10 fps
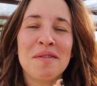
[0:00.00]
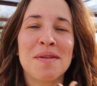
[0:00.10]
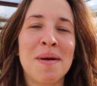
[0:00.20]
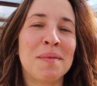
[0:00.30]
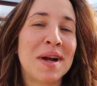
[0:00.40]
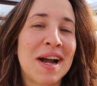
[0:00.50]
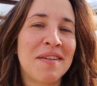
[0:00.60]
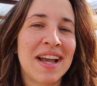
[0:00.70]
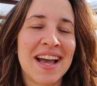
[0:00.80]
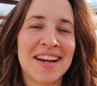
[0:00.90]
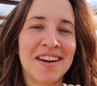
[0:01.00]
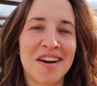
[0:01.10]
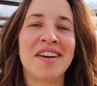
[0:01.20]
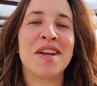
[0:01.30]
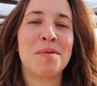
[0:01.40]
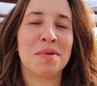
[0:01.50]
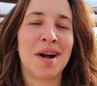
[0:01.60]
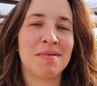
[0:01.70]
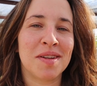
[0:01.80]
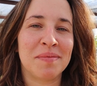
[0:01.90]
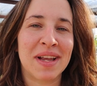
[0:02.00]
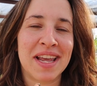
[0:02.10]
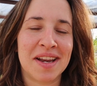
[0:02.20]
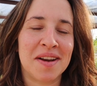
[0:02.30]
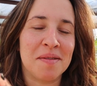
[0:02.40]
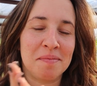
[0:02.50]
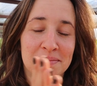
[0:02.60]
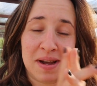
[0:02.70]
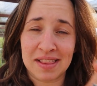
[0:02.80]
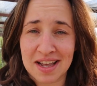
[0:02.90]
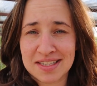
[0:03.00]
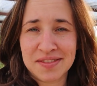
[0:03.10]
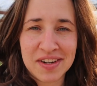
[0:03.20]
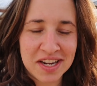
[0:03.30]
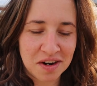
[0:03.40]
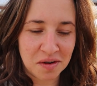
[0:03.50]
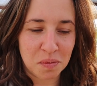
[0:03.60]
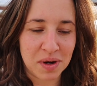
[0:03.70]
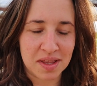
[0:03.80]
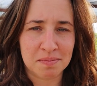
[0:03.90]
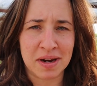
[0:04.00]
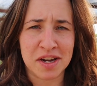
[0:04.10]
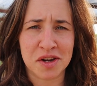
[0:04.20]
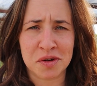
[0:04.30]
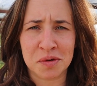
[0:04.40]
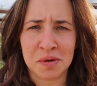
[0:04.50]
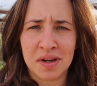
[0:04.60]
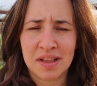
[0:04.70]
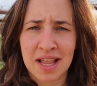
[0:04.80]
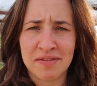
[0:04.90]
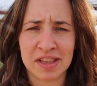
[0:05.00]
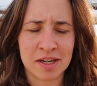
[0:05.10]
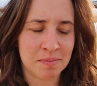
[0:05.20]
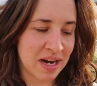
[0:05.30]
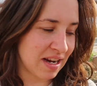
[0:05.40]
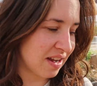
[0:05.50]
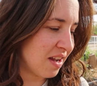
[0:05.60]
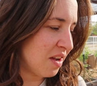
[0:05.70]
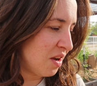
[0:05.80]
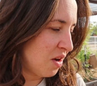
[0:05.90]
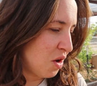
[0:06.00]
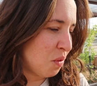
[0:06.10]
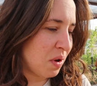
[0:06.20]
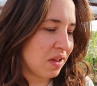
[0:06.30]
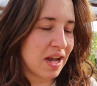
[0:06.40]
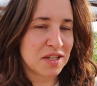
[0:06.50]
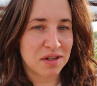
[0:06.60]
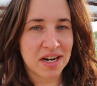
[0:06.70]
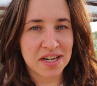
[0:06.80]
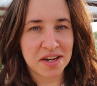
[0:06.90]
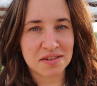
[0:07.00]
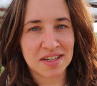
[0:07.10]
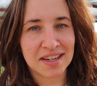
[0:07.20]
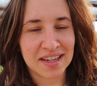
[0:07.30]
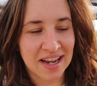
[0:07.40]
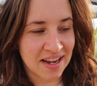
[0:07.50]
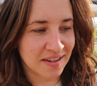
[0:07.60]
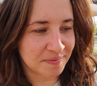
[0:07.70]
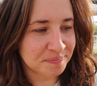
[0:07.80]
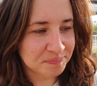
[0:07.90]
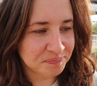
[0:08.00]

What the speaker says: Remember how I had an audio problem in my last video with my new lavalier mic? Well, I tried to use it again.